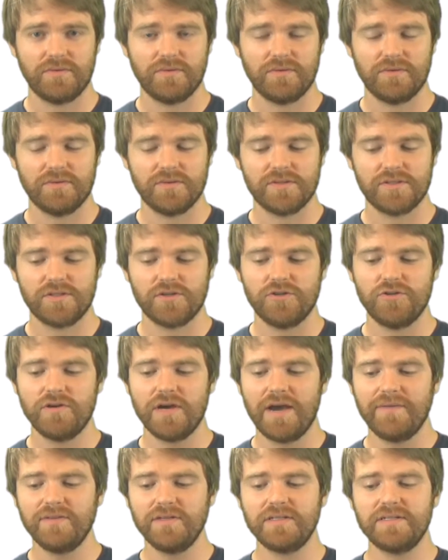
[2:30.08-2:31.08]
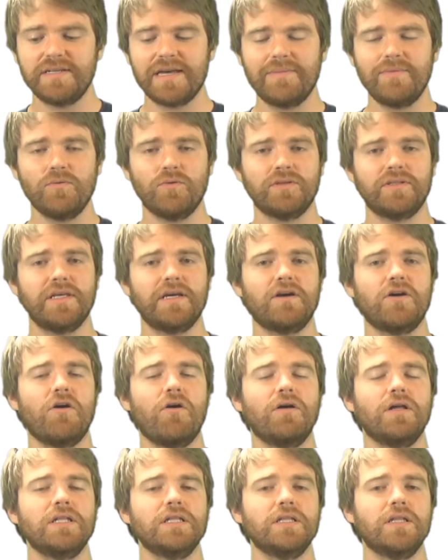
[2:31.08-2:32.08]
So you have to debit what they
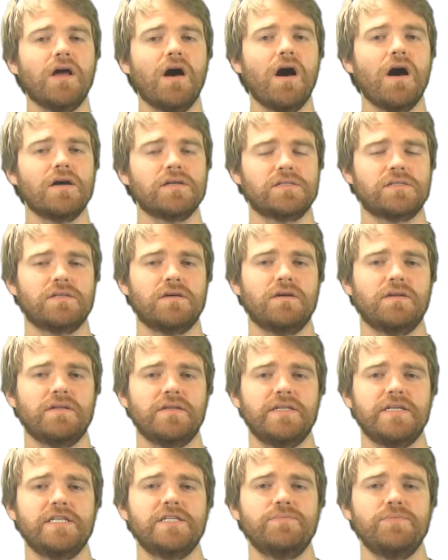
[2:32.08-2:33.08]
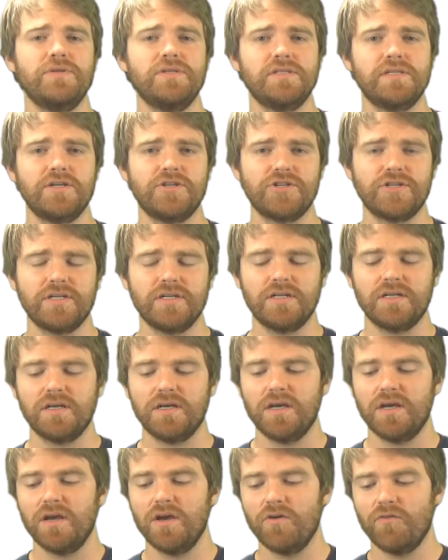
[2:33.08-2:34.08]
call a loss on disposition
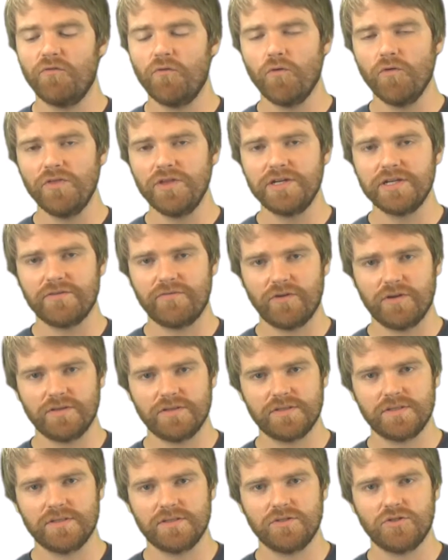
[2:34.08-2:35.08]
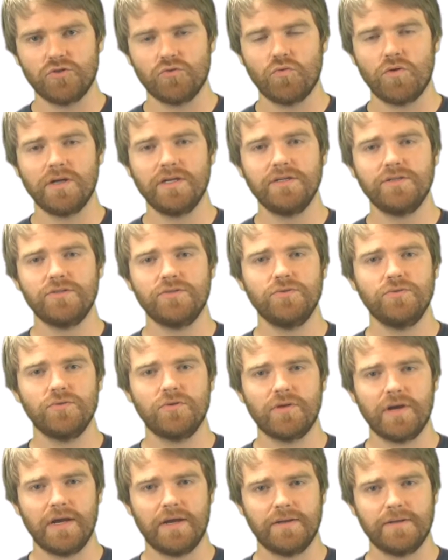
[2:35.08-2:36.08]
for the difference, 22
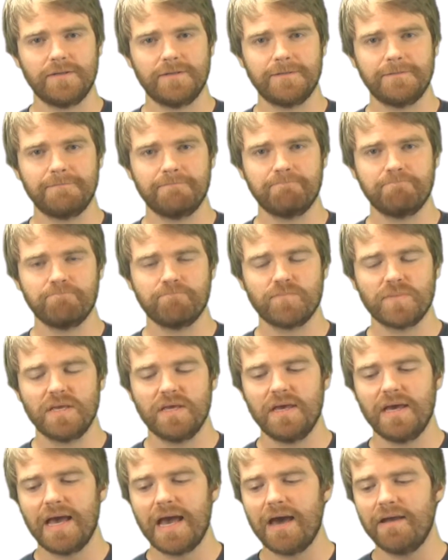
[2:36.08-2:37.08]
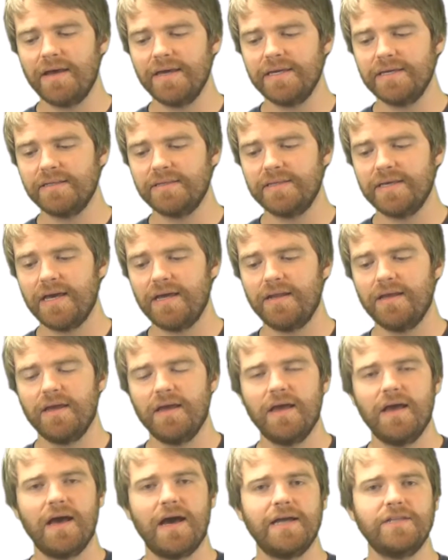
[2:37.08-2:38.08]
grand. How'd I get that?
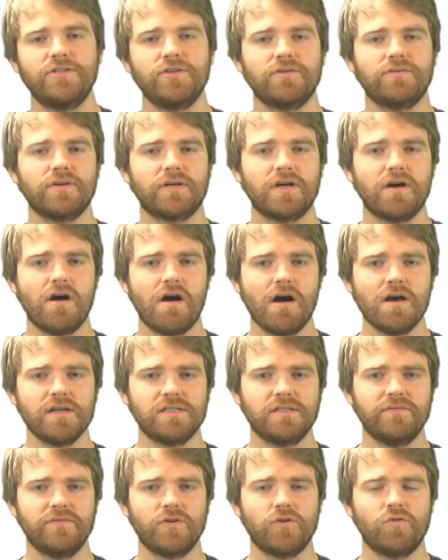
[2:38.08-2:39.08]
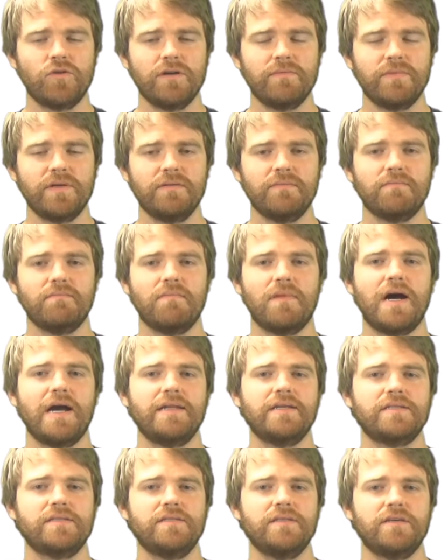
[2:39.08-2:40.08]
I took the cost of equipment
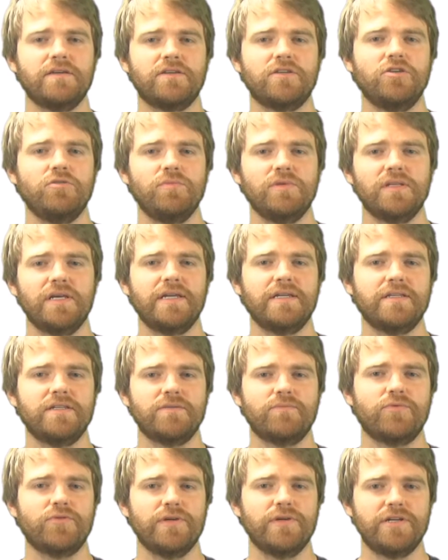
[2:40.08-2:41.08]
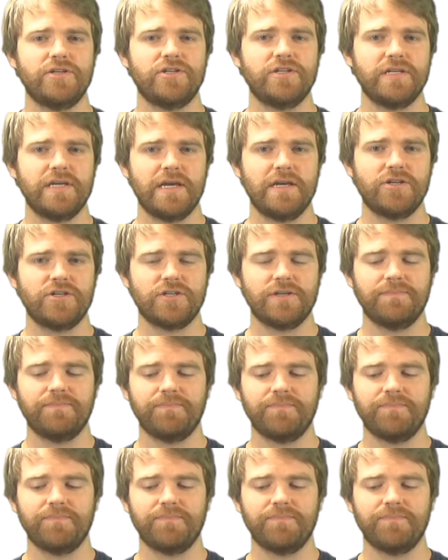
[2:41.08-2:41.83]
minus the accumulated depreciation.